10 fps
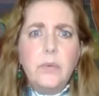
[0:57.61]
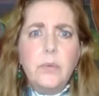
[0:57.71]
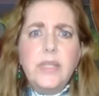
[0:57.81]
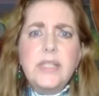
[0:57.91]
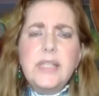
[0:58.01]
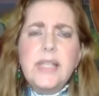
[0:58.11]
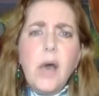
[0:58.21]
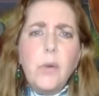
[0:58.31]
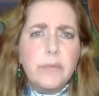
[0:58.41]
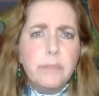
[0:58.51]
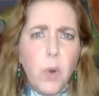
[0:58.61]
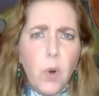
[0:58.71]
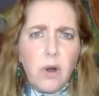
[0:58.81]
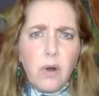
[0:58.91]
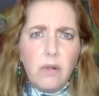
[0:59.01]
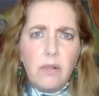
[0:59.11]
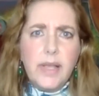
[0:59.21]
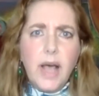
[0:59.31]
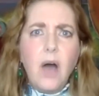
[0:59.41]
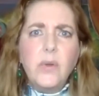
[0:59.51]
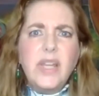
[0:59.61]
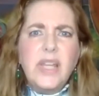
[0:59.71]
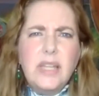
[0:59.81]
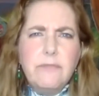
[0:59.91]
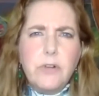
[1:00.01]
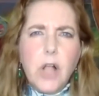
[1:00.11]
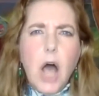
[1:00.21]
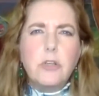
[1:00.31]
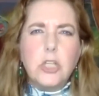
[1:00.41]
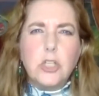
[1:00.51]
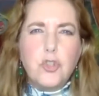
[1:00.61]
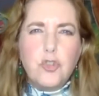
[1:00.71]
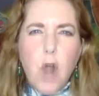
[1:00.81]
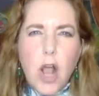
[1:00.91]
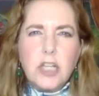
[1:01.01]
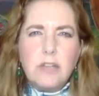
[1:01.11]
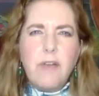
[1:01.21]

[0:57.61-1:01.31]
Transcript: We see how immoral, how evil, how destructive,